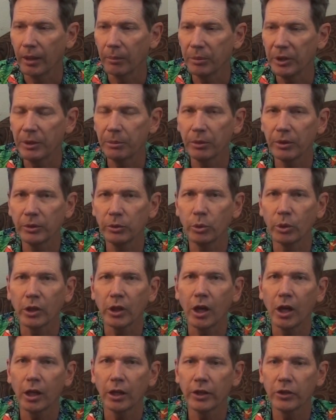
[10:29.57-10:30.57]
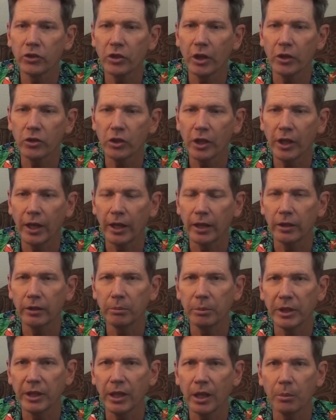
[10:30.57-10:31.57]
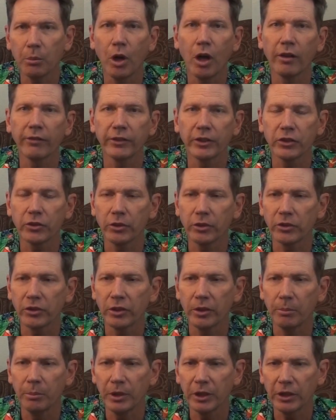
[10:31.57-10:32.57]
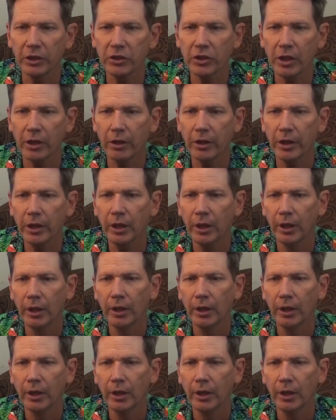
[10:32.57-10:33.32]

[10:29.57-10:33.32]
people who were college-educated became officers in the military